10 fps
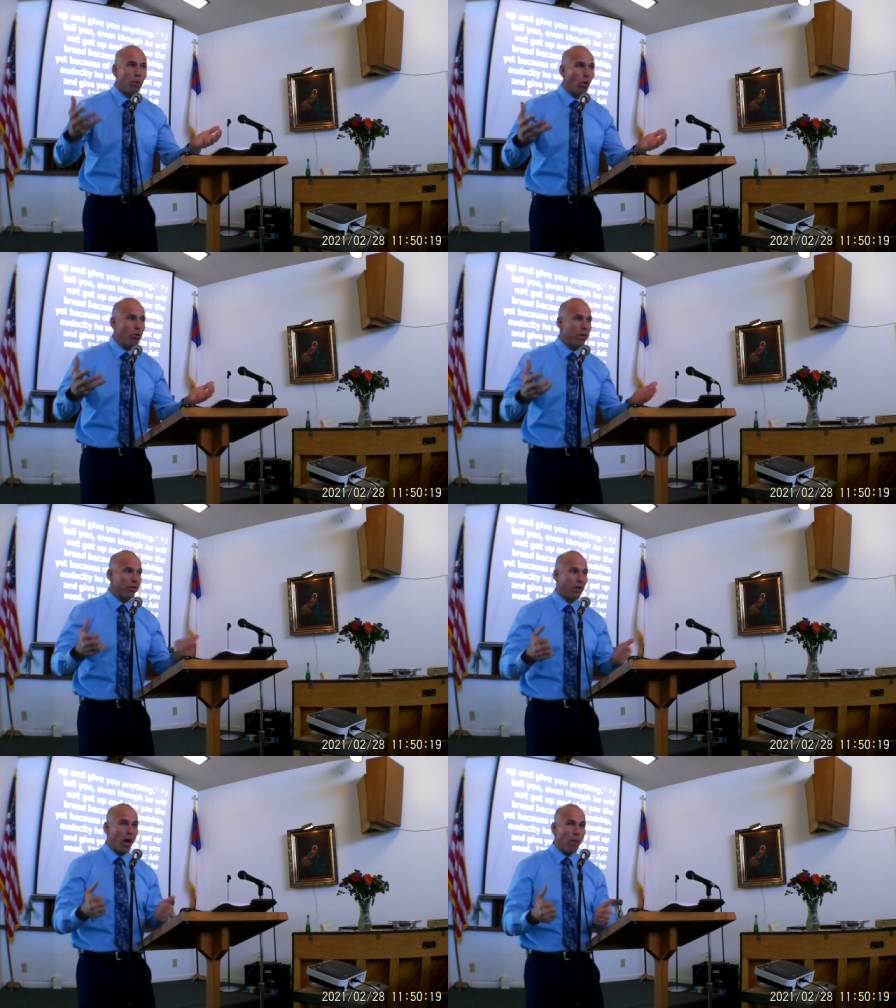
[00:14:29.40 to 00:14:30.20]

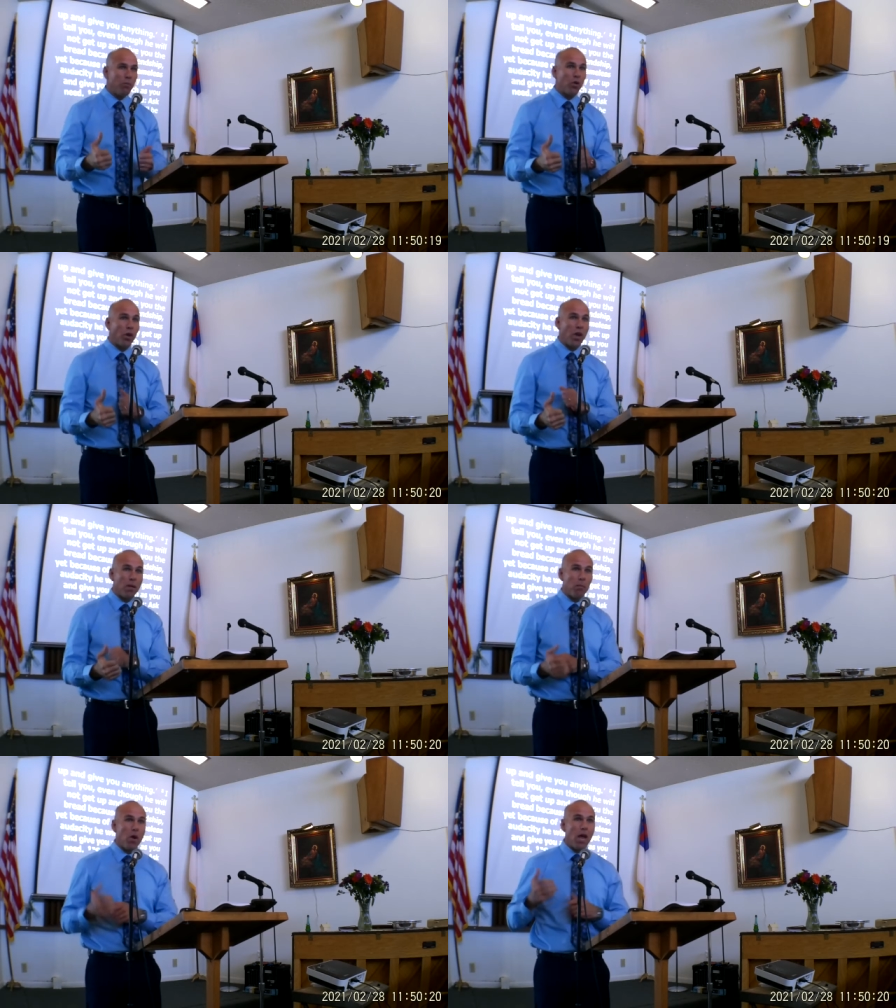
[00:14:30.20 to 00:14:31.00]
boldness, come to him
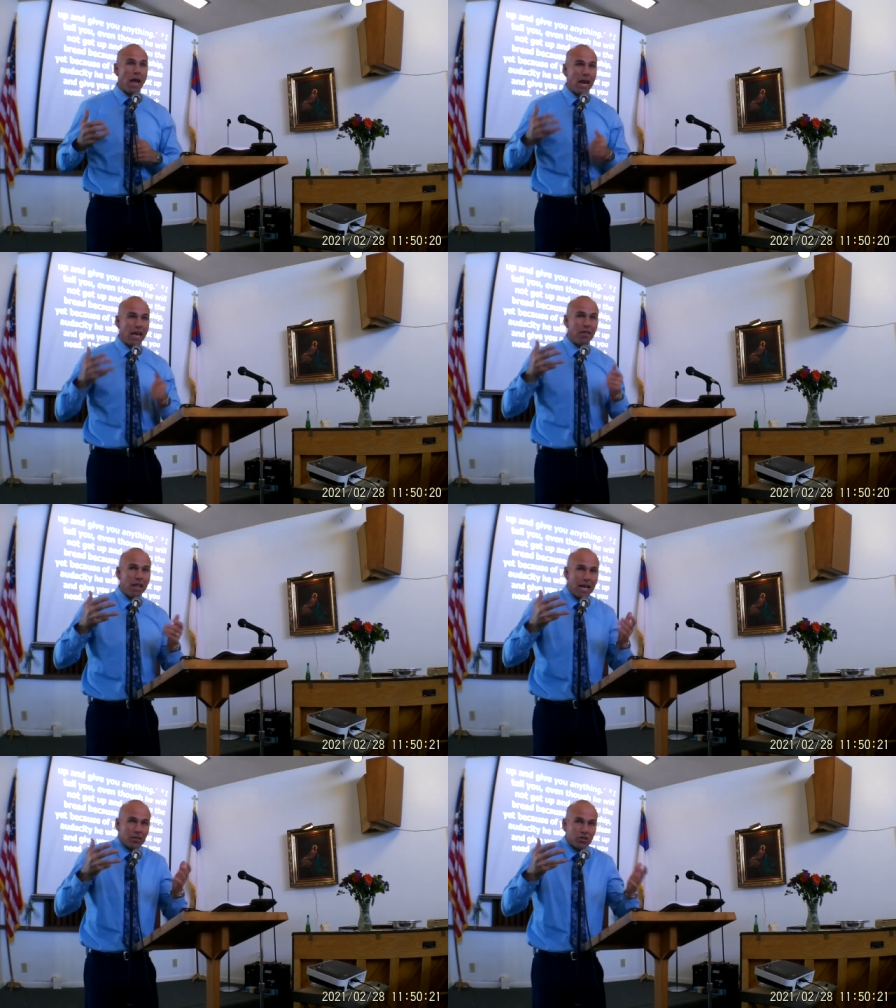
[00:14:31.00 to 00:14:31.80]
in
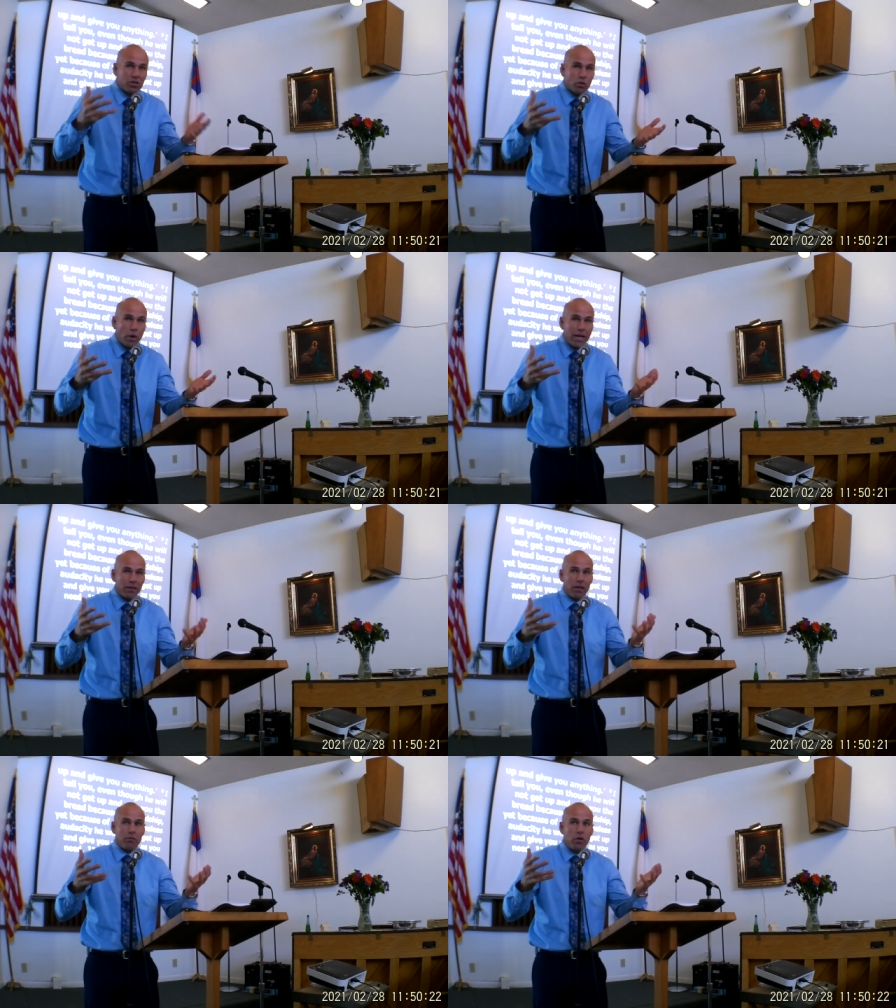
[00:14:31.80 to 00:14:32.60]
that
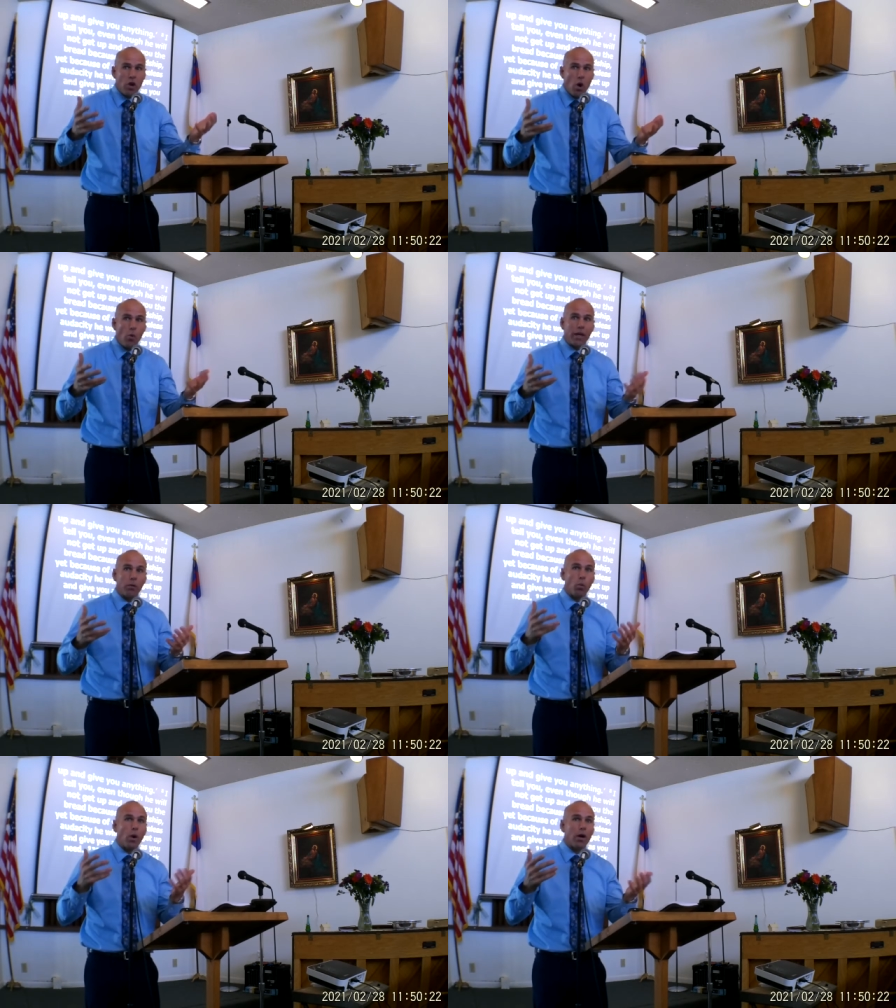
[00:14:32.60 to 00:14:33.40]
strength of knowing
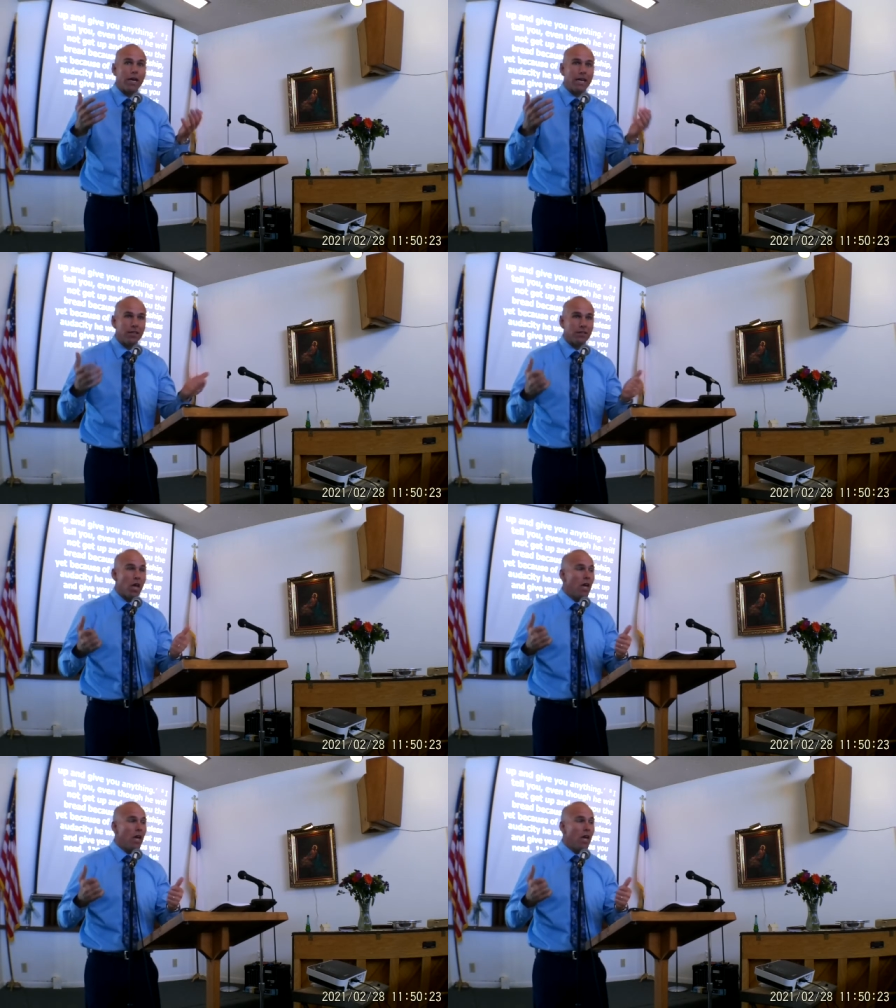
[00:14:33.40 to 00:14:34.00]
where he is,